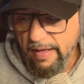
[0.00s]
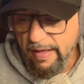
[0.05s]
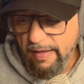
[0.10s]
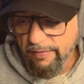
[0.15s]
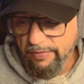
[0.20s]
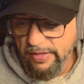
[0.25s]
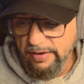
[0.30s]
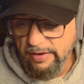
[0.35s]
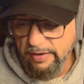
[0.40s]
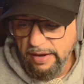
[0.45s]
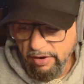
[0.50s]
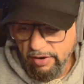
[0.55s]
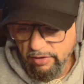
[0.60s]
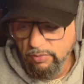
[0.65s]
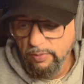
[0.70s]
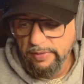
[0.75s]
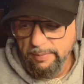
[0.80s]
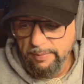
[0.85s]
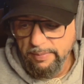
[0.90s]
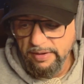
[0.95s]
then here's
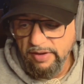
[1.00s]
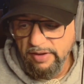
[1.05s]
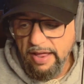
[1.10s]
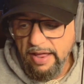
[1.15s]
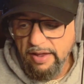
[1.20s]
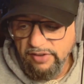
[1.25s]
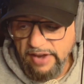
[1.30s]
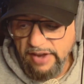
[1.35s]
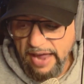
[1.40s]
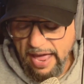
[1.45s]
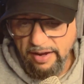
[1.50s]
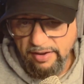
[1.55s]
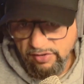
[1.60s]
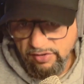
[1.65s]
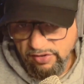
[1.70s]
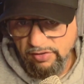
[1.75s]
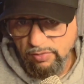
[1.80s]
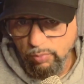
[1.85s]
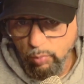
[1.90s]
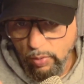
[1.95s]
what that means.
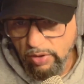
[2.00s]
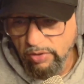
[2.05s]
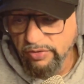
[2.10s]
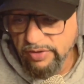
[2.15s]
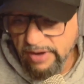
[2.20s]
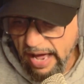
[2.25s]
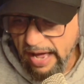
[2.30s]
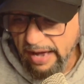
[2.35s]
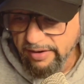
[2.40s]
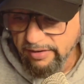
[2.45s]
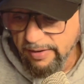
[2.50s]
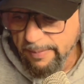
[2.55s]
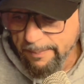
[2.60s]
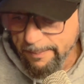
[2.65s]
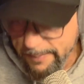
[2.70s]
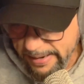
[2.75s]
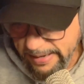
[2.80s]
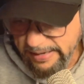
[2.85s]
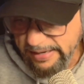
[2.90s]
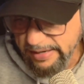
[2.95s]
Challenges will not
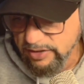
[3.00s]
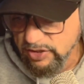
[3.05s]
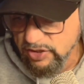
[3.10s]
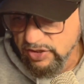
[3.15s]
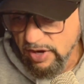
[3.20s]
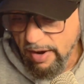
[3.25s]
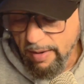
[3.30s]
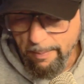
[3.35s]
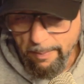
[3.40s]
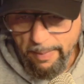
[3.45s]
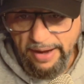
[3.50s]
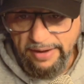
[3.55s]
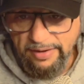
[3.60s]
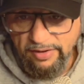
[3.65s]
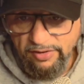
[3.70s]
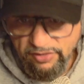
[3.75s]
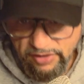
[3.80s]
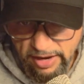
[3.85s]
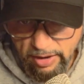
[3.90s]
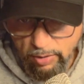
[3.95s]
diminish my
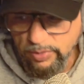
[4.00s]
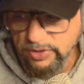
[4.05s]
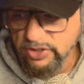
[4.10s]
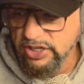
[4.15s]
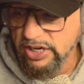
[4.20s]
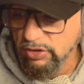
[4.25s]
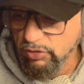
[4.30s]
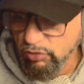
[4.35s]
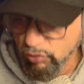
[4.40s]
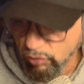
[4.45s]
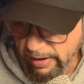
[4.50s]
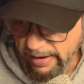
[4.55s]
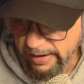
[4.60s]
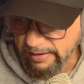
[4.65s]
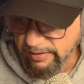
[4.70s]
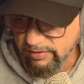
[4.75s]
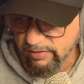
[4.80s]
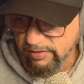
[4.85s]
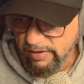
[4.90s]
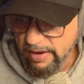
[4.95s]
distinguishing
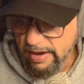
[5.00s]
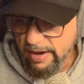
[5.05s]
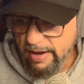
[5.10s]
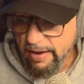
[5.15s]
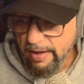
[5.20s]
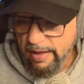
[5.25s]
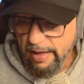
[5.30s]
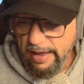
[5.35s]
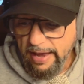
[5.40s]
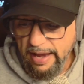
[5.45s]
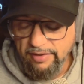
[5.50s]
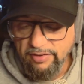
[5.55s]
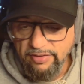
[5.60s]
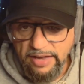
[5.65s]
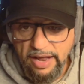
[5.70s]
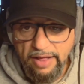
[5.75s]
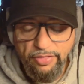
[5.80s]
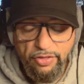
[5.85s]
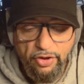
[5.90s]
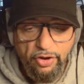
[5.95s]
traits.
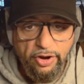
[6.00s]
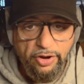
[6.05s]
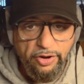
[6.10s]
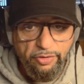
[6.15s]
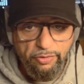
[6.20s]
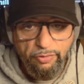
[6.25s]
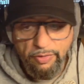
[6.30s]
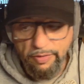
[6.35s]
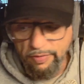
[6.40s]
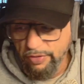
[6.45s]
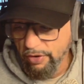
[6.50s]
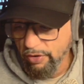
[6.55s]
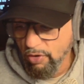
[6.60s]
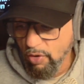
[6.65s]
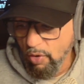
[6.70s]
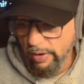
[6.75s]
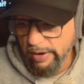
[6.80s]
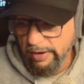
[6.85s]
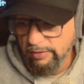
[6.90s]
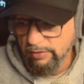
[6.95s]
Instead, they're
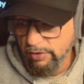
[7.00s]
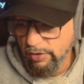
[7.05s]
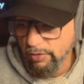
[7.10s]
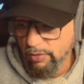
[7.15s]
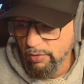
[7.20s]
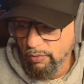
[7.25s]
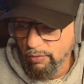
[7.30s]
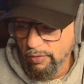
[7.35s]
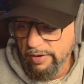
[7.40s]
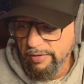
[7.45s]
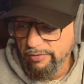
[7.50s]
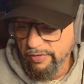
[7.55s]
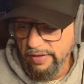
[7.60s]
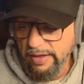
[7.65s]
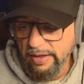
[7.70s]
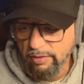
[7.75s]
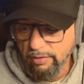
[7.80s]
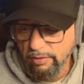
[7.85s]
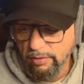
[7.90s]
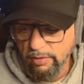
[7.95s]
going to
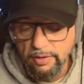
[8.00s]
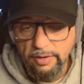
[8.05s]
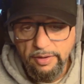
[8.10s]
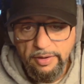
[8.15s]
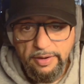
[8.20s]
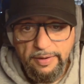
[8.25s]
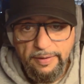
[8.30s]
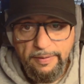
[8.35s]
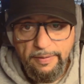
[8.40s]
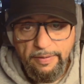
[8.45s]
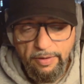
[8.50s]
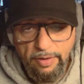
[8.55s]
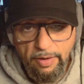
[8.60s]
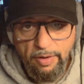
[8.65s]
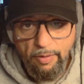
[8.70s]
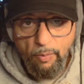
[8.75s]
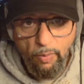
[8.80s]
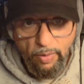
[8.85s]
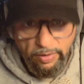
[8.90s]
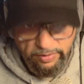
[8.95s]
reveal
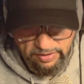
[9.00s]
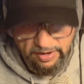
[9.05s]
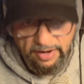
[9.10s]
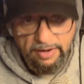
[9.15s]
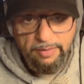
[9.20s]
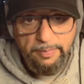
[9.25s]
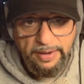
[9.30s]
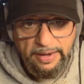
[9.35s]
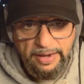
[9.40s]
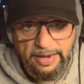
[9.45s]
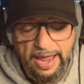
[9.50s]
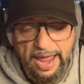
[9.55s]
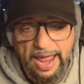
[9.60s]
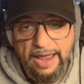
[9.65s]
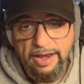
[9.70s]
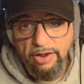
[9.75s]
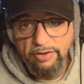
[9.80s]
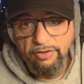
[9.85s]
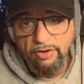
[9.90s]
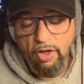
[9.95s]
what's in me,
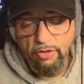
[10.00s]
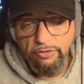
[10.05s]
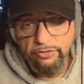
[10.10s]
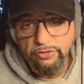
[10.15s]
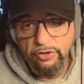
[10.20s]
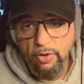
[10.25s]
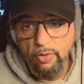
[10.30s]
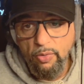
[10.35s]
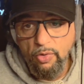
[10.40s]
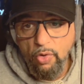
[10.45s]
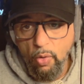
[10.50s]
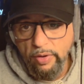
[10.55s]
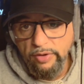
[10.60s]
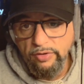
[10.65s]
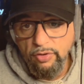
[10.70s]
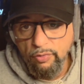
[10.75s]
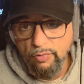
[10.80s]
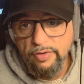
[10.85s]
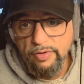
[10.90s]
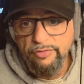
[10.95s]
and it's also going
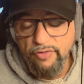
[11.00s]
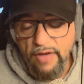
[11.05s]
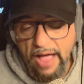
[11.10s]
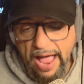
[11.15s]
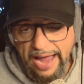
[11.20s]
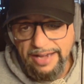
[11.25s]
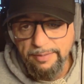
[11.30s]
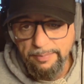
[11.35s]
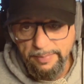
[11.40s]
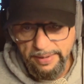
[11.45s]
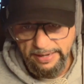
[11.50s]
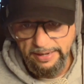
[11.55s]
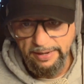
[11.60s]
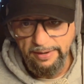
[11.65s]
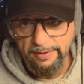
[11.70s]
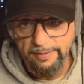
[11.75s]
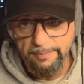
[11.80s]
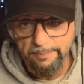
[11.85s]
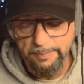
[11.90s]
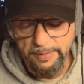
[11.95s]
to refine me
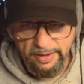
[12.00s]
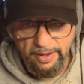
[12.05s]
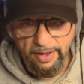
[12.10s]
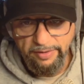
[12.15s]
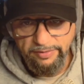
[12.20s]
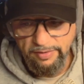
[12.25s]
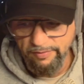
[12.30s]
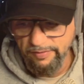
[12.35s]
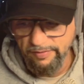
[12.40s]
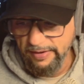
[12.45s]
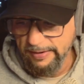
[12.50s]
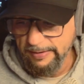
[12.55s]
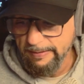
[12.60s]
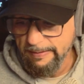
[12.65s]
because of it.